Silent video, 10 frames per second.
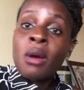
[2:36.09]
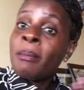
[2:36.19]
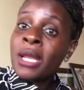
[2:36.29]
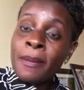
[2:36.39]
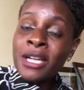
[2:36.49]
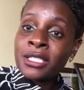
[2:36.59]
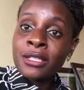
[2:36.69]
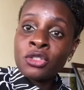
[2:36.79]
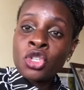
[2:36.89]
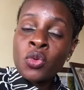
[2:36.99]
but I'm
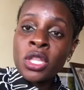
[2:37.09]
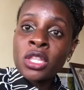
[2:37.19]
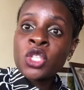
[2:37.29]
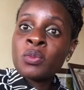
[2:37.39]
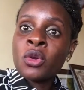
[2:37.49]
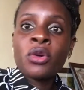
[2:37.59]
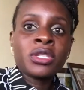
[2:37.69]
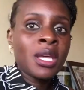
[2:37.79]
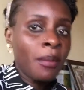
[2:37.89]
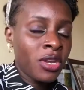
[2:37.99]
actually doing this because
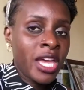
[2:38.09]
somebody